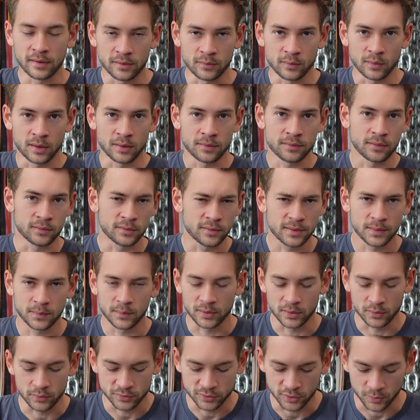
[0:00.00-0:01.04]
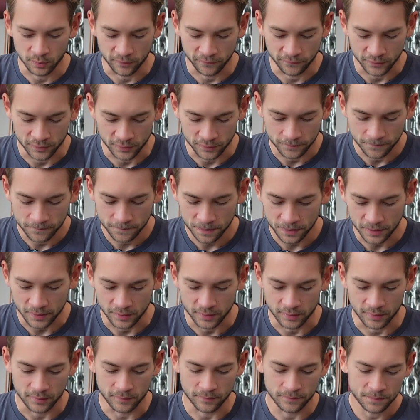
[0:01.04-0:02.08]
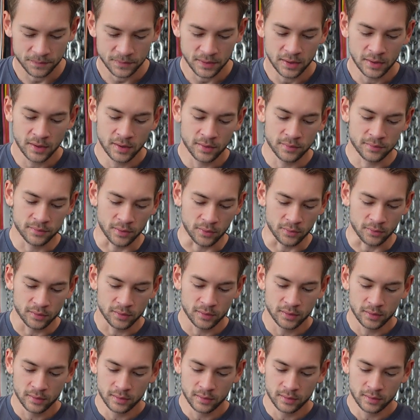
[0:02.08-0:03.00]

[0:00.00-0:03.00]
as well. So just let me know what you prefer. So